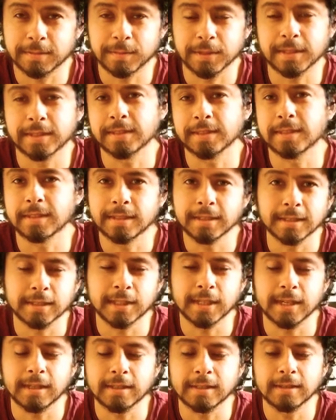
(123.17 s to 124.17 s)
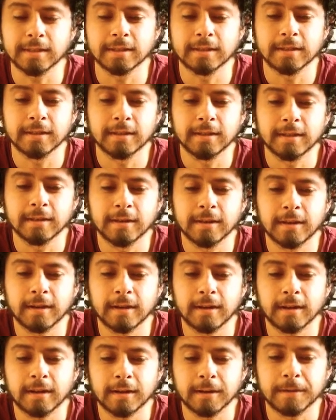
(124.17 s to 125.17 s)
because it is a challenge,
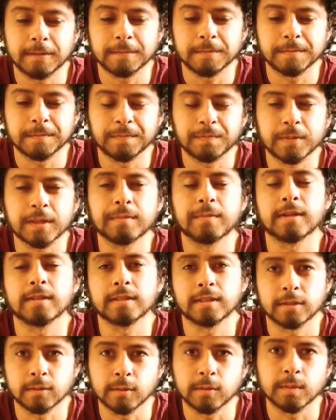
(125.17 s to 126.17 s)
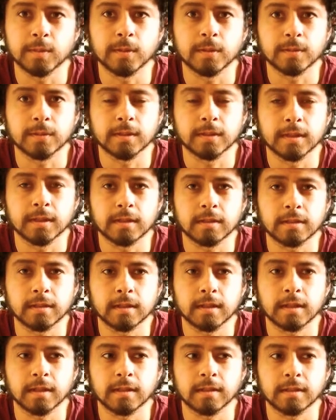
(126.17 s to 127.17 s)
but it's doable,
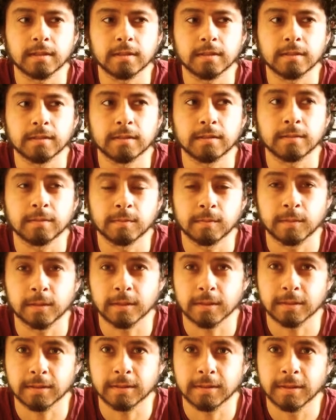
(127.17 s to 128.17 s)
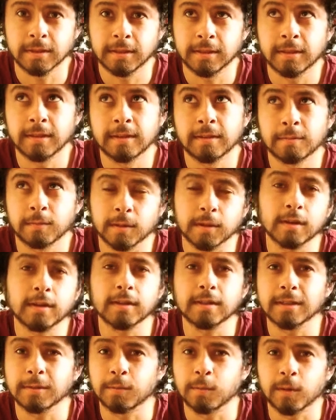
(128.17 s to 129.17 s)
and we're
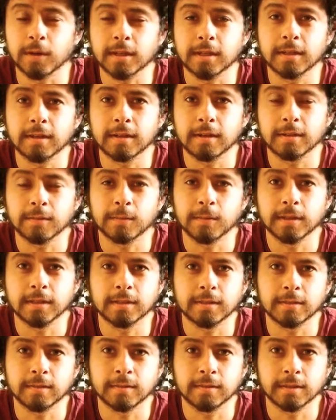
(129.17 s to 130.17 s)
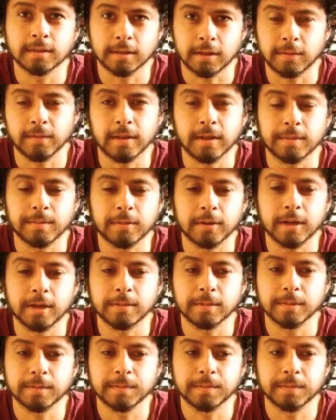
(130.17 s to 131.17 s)
currently working on a way to solve that
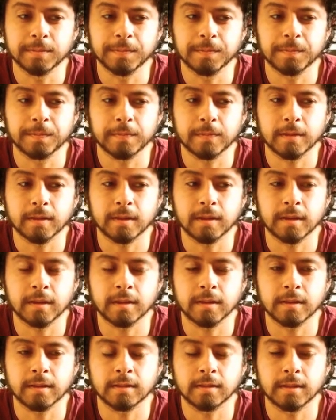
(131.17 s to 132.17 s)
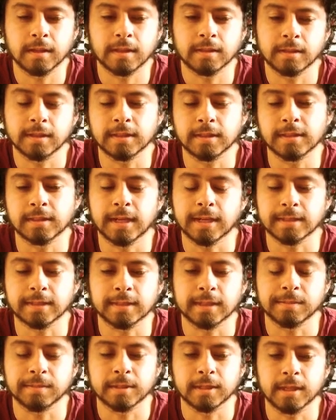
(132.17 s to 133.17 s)
problem and at the exact
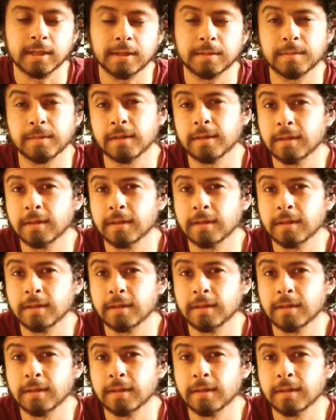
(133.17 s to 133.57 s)
same time